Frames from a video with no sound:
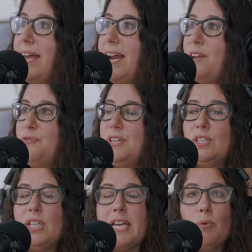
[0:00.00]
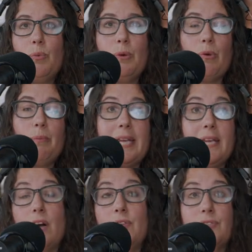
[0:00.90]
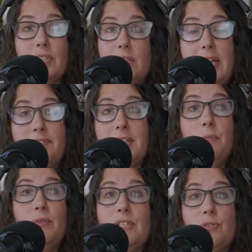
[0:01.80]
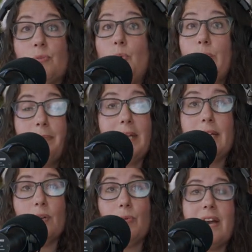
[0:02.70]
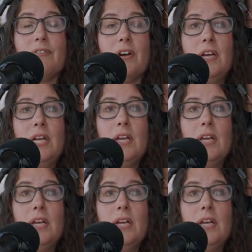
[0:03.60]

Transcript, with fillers: And I feel like when we were making all those little lifetime movies or boy band or whatever,